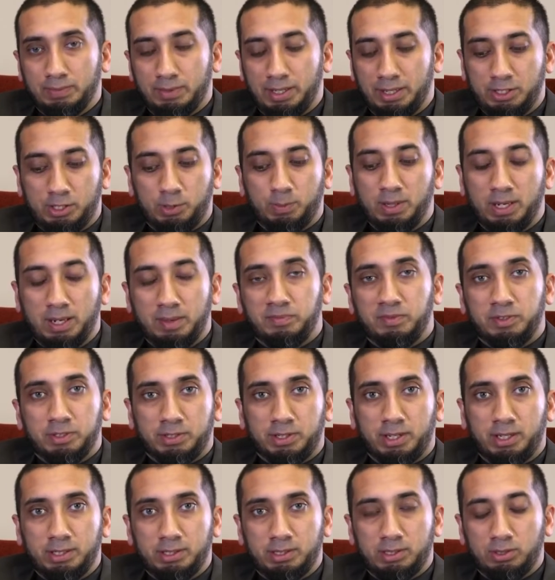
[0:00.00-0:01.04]
that it's been
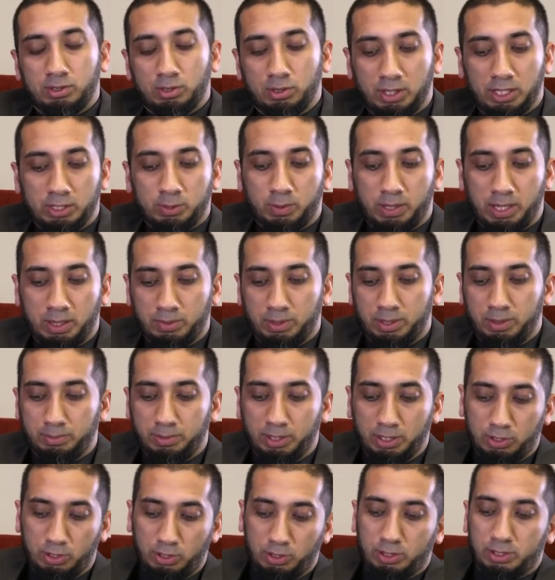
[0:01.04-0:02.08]
emphasized. So that's what I want to
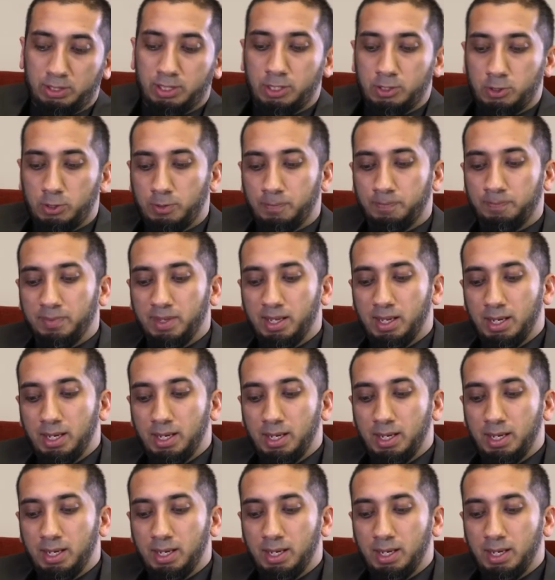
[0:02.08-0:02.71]
bring to your attention.